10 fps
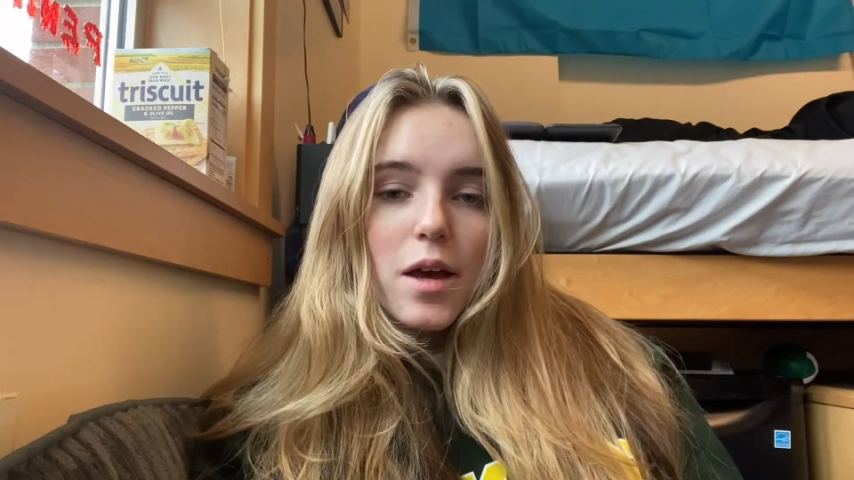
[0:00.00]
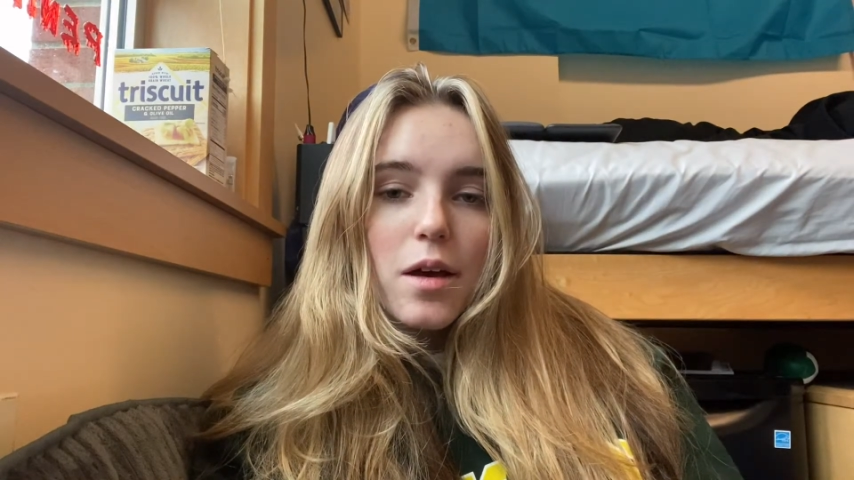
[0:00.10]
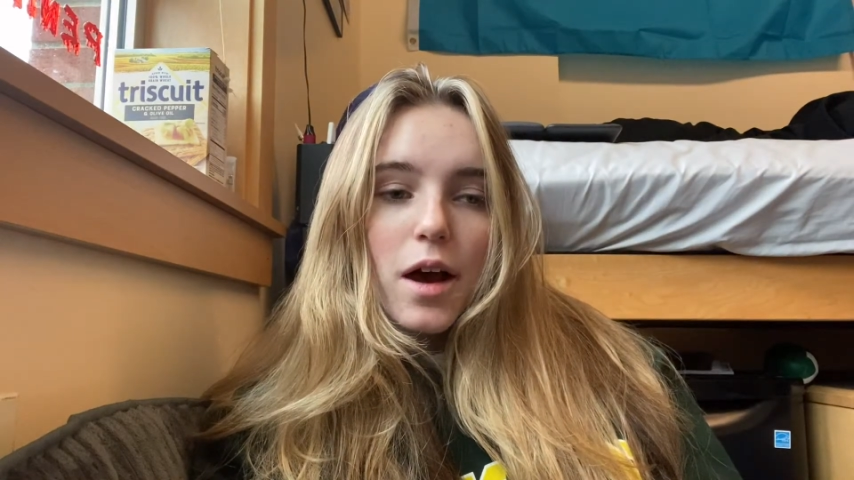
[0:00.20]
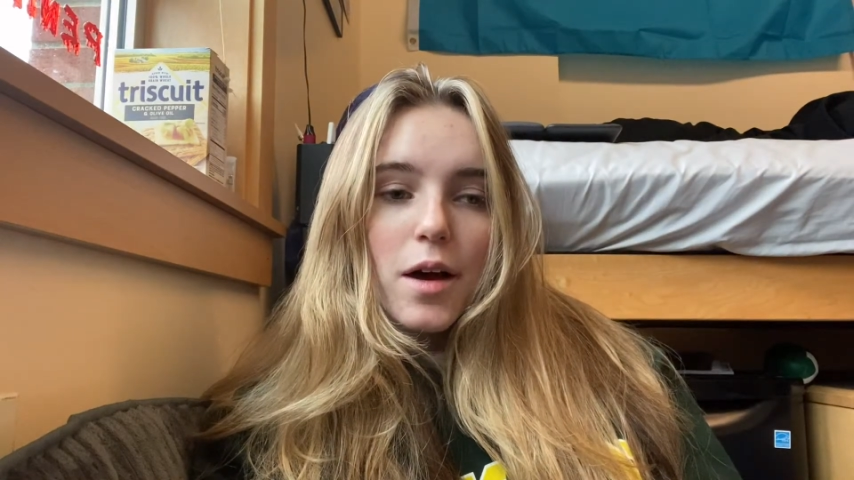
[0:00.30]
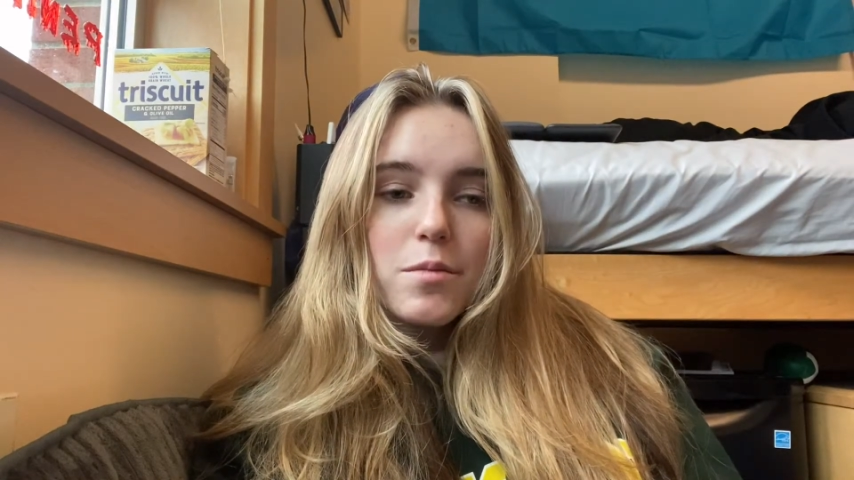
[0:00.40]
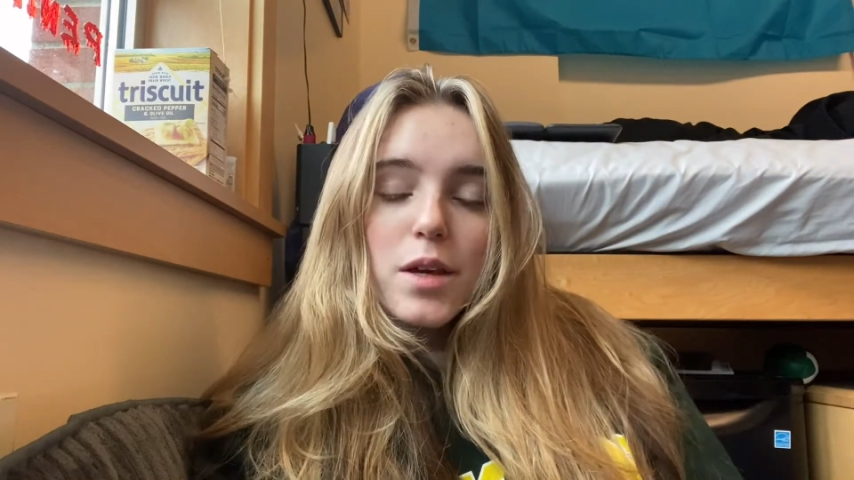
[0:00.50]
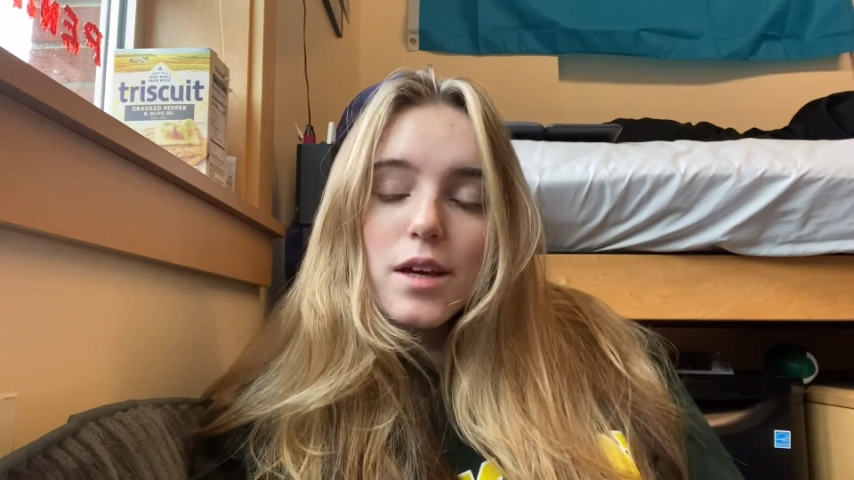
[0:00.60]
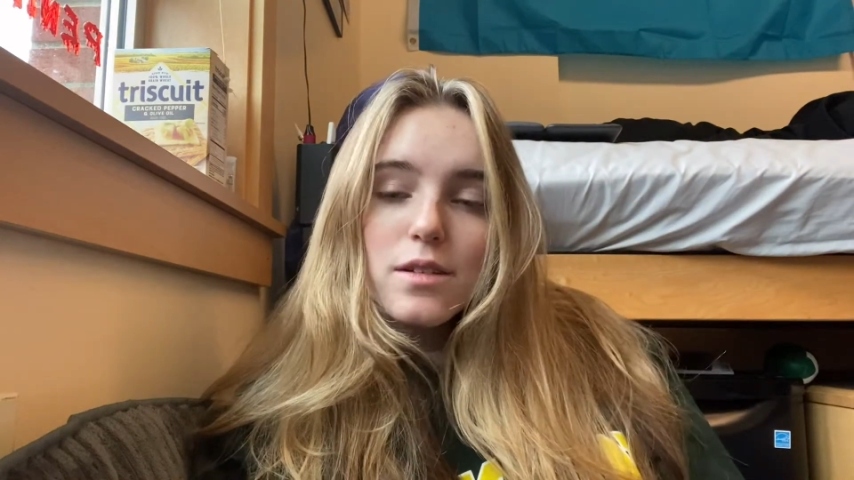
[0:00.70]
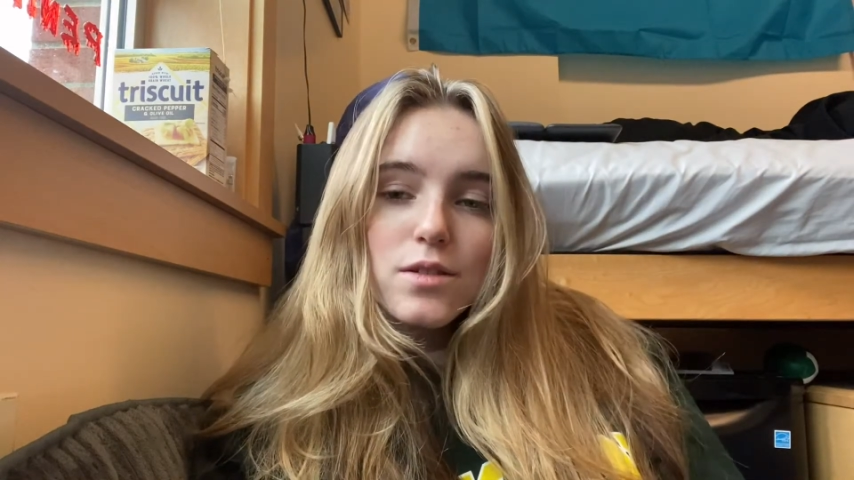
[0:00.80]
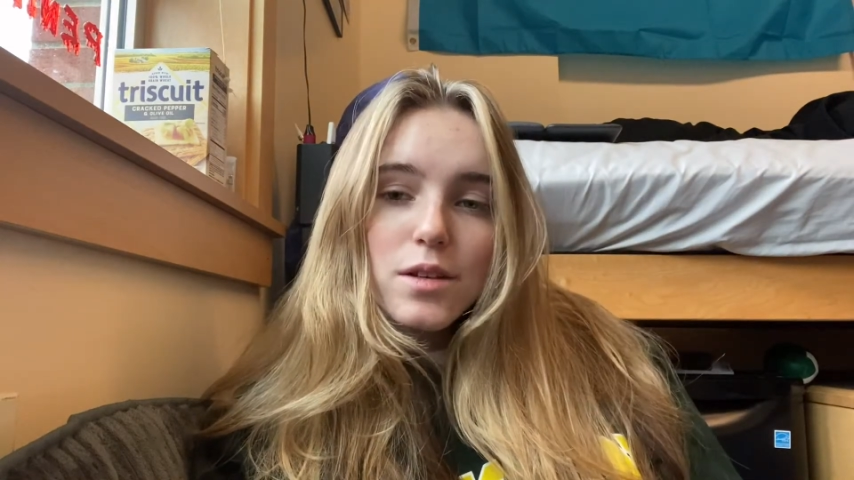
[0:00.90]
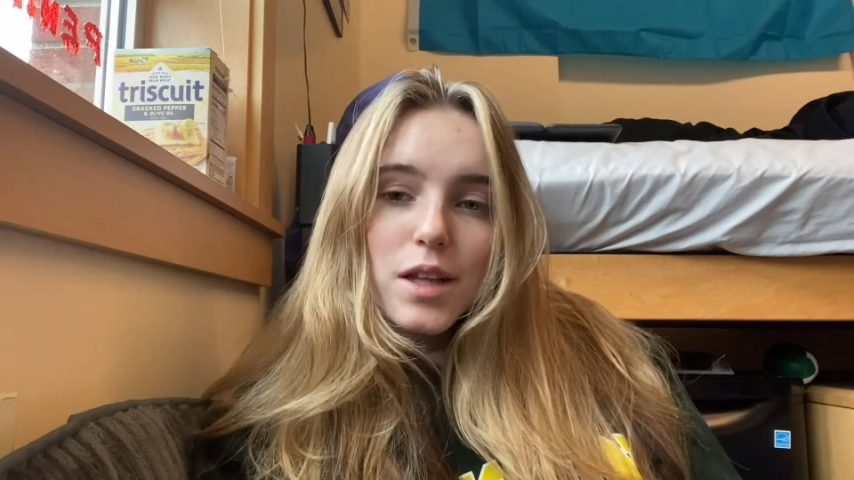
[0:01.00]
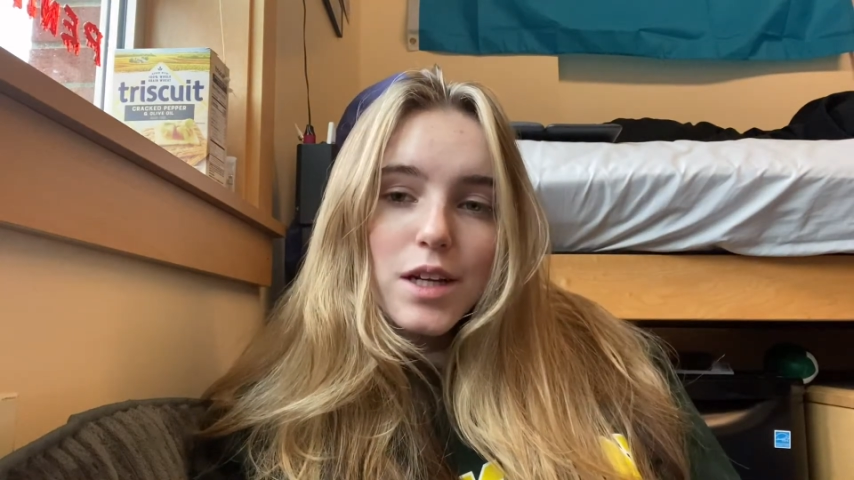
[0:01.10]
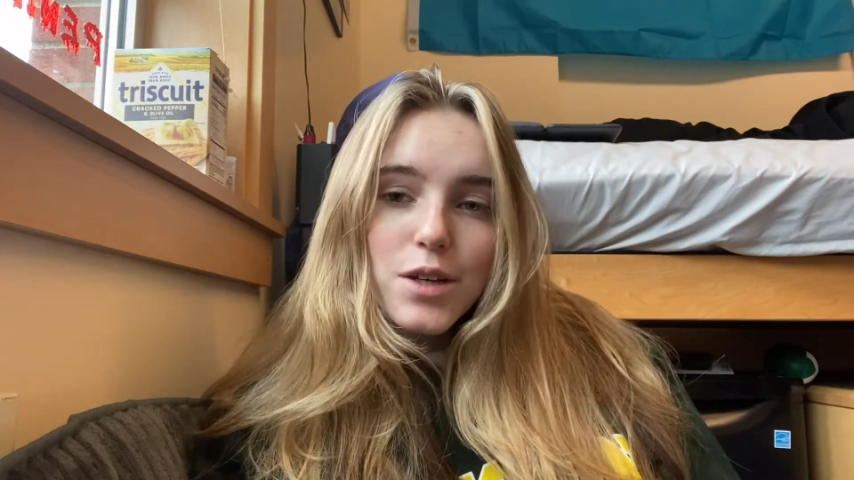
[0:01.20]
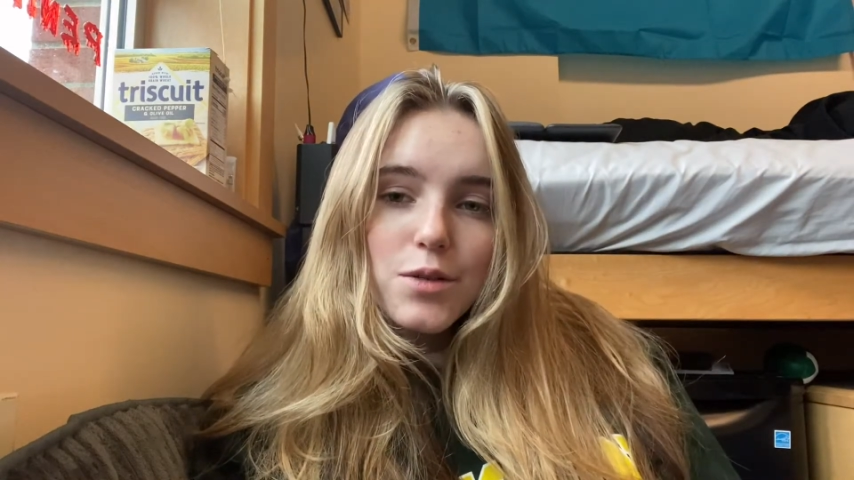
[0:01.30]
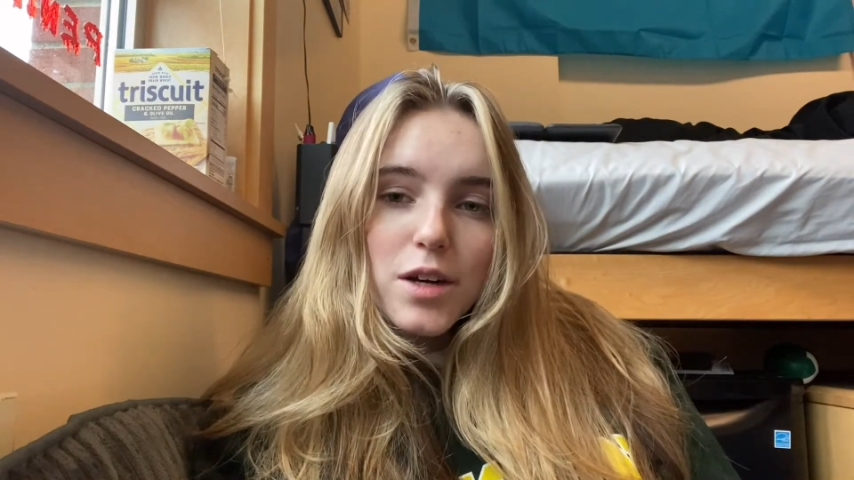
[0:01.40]
um, because there's something
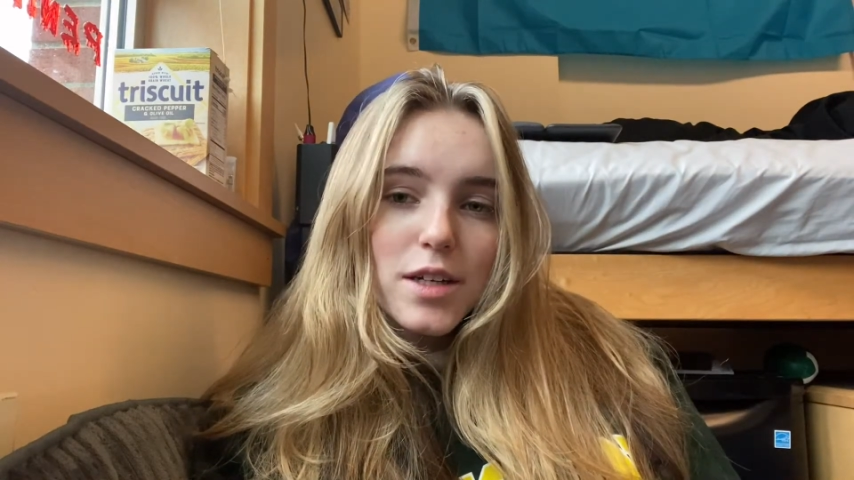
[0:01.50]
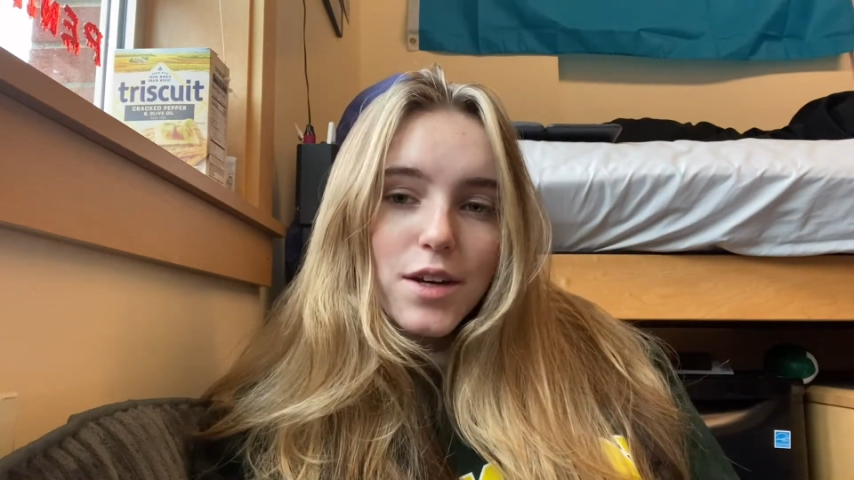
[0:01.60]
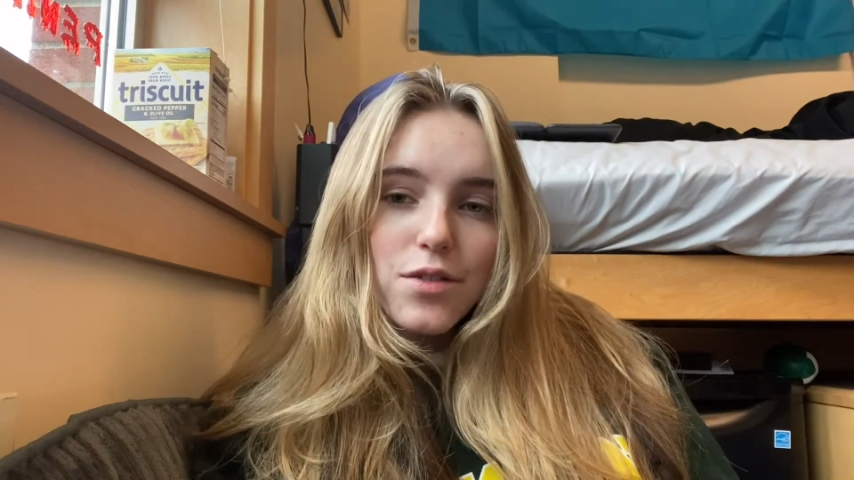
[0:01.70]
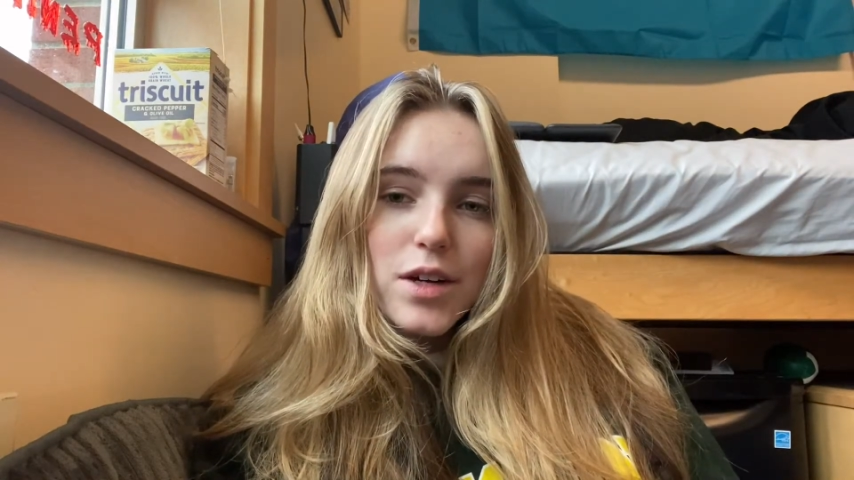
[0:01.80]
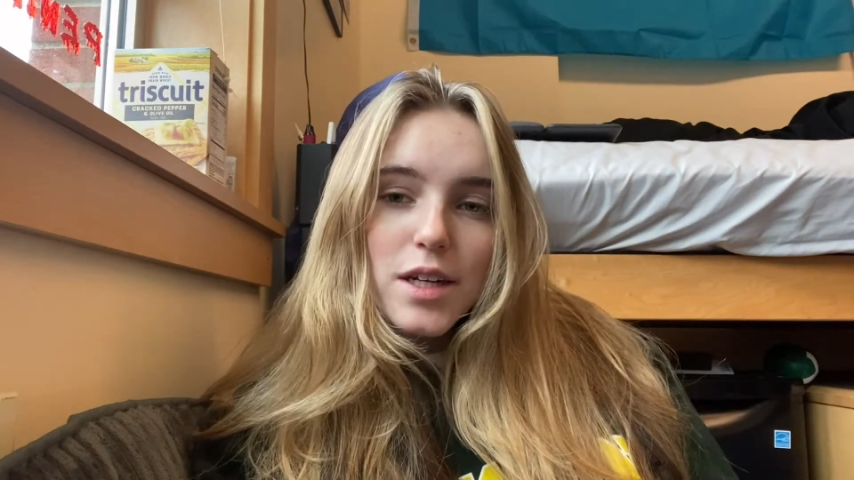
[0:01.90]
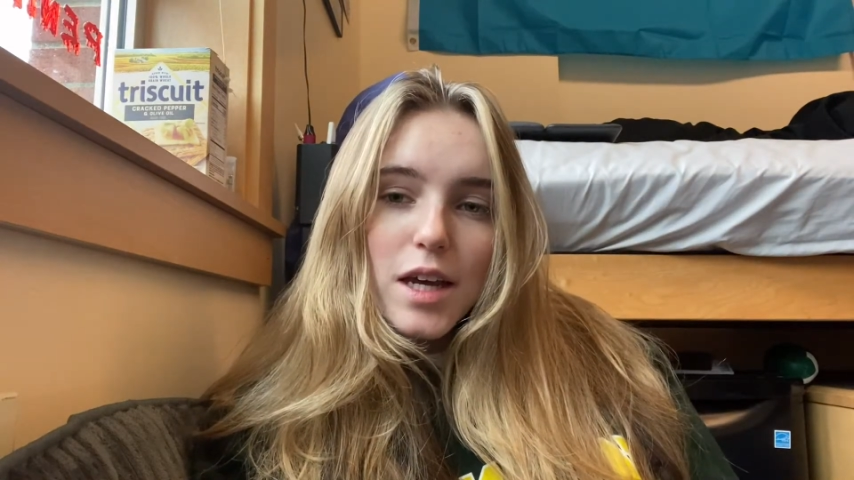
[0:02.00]
new and different